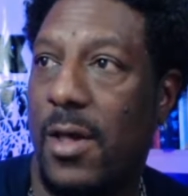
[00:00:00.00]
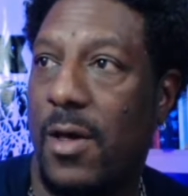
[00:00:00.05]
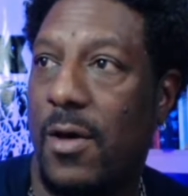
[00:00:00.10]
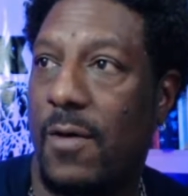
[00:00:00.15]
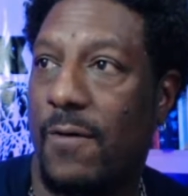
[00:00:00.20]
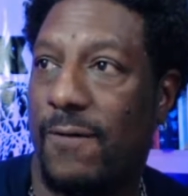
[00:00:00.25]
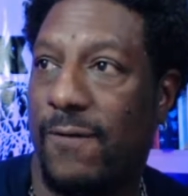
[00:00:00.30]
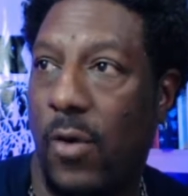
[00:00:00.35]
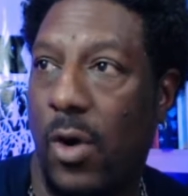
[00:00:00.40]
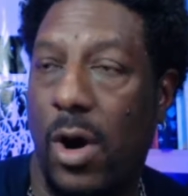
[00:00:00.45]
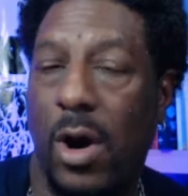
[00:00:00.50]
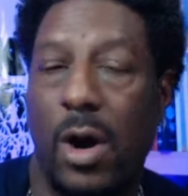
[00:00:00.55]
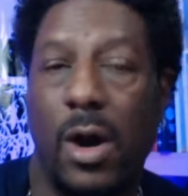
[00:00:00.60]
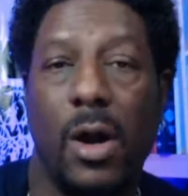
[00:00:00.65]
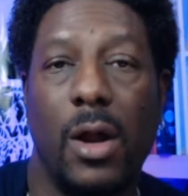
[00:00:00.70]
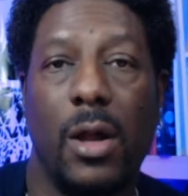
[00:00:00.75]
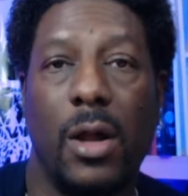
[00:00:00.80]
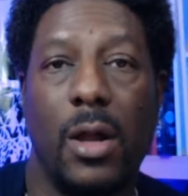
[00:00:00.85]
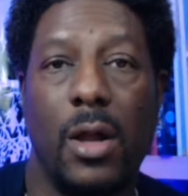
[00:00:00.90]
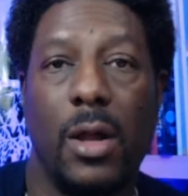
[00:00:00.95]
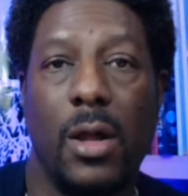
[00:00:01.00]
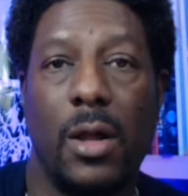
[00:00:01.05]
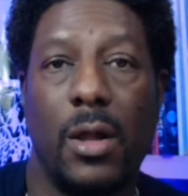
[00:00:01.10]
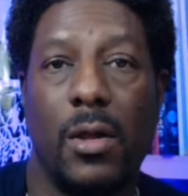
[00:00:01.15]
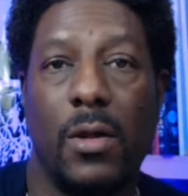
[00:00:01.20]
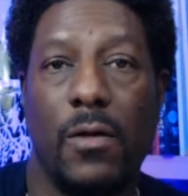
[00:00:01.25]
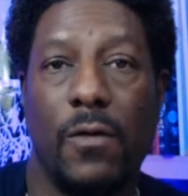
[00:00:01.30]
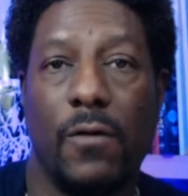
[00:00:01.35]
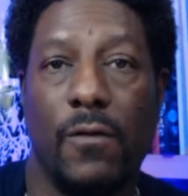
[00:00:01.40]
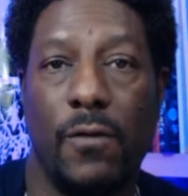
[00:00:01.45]
for
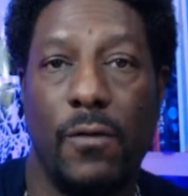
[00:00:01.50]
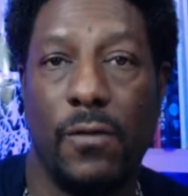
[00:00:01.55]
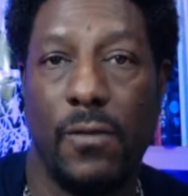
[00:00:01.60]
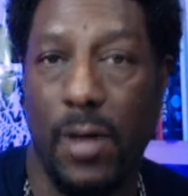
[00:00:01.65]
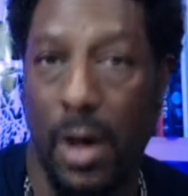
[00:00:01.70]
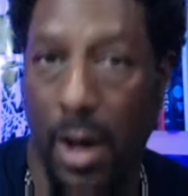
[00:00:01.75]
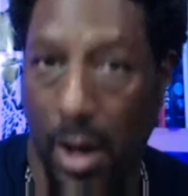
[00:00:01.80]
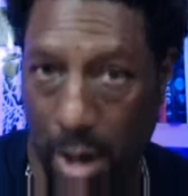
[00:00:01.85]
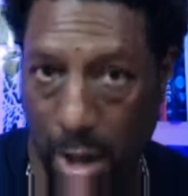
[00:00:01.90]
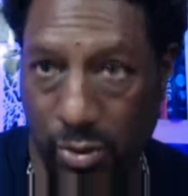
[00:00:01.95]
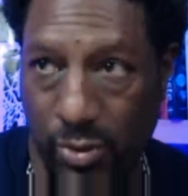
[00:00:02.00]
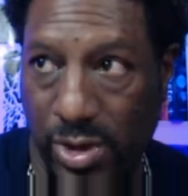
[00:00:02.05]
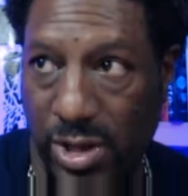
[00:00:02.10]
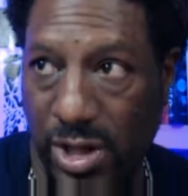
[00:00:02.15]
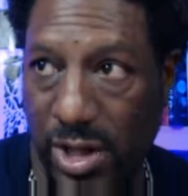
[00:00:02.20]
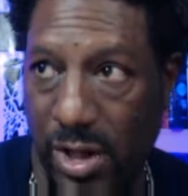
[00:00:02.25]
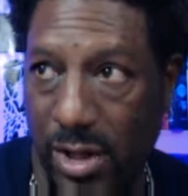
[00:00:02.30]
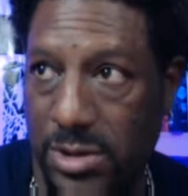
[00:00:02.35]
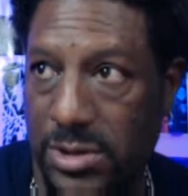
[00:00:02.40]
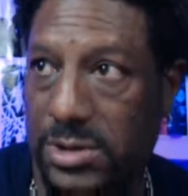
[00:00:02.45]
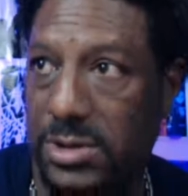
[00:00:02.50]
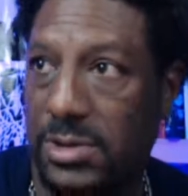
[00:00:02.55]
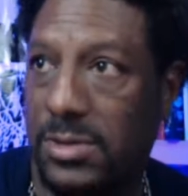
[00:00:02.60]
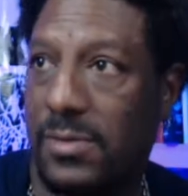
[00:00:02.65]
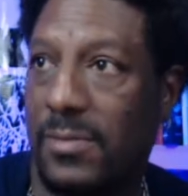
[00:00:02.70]
100 years.